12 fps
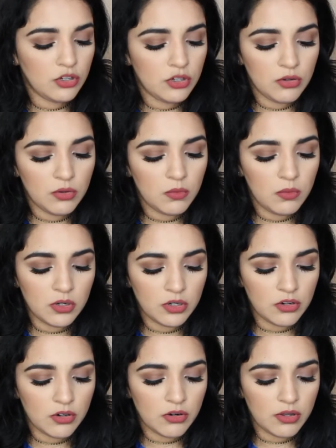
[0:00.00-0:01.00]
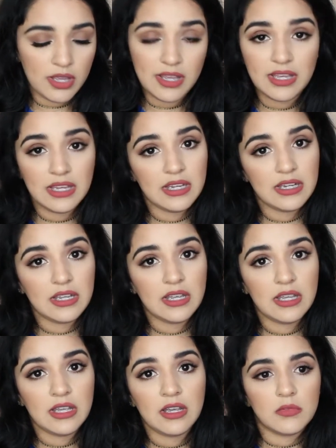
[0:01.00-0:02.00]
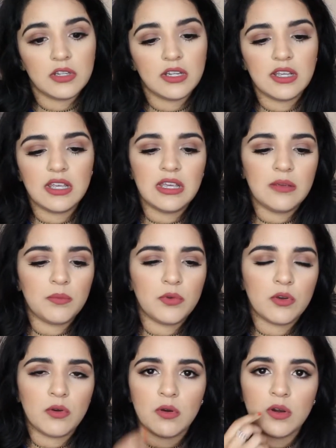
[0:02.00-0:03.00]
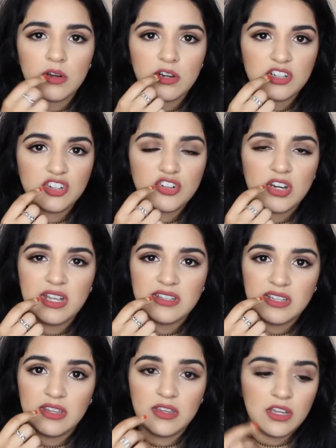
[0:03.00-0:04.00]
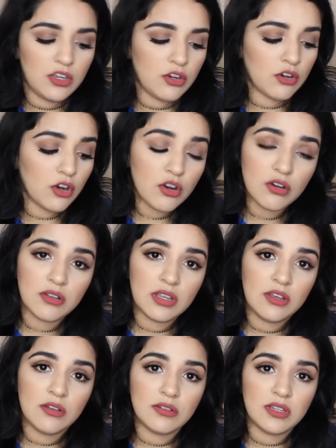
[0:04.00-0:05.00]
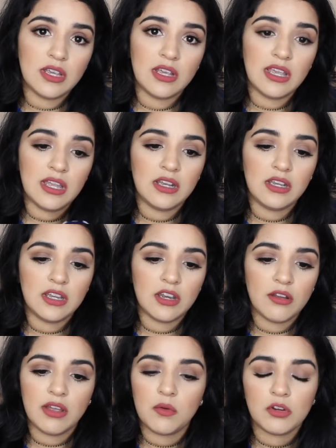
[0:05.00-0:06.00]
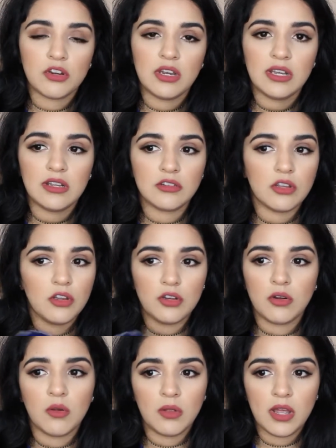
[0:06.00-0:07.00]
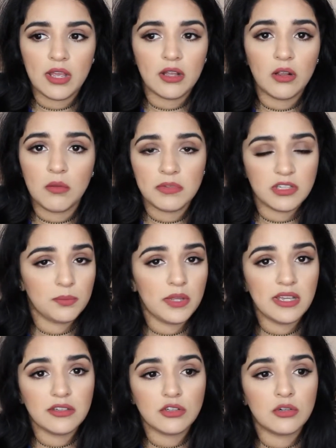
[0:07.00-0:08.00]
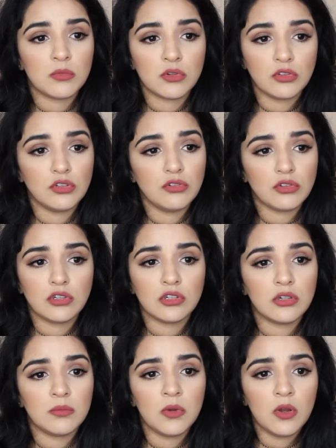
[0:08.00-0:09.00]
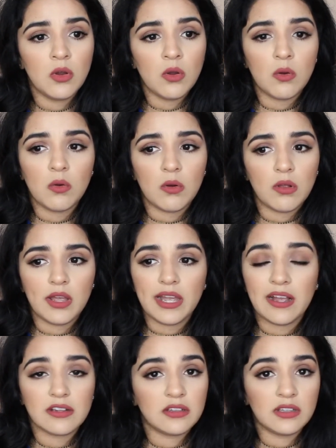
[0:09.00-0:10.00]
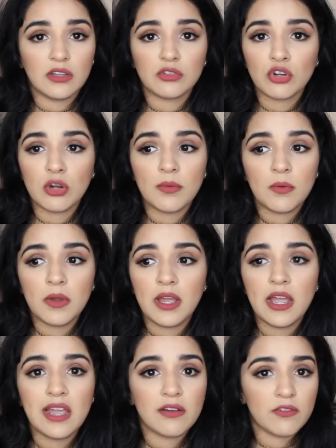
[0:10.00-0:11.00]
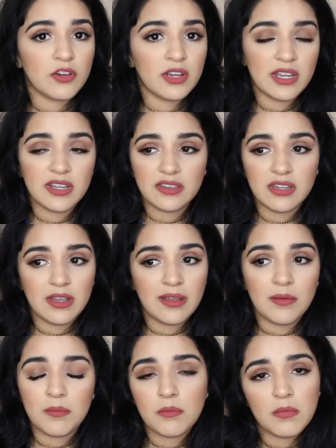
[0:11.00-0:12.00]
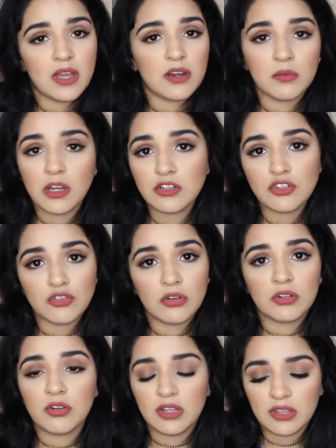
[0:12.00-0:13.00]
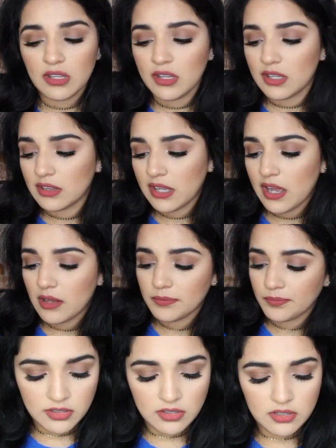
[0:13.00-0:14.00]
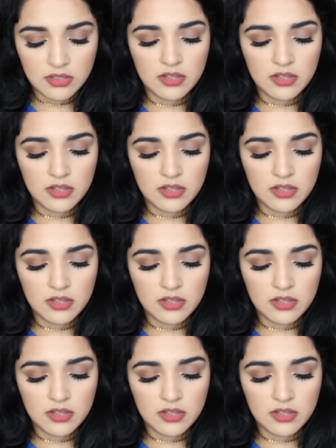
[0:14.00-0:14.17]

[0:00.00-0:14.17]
you when you're like eating, to keep your trays in that you're currently using in here like when you're eating, so you don't like misplace them or lose them, or like accidentally throw them away or forget them at a restaurant or anything like that. This is